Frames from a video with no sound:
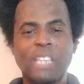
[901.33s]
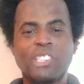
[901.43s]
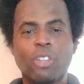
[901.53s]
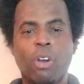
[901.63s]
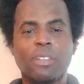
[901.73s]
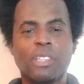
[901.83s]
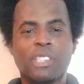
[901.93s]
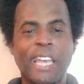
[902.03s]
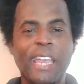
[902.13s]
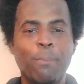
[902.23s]
based on the
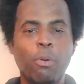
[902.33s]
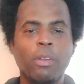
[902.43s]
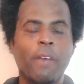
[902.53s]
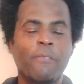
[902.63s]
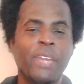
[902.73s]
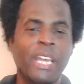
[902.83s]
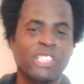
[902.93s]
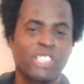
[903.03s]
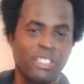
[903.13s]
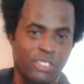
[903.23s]
table of
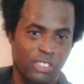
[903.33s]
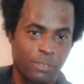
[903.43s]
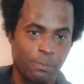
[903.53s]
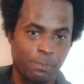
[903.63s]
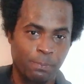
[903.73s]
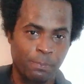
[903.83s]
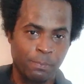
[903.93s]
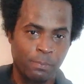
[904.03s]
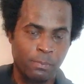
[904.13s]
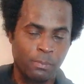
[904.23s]
nations
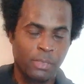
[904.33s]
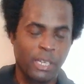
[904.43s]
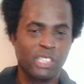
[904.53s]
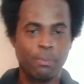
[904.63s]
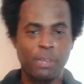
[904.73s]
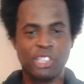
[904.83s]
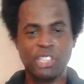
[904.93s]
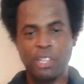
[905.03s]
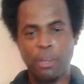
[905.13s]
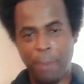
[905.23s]
that is
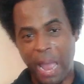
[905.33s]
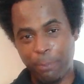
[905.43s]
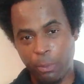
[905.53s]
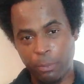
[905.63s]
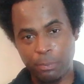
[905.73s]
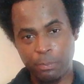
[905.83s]
mentioned in the Bible,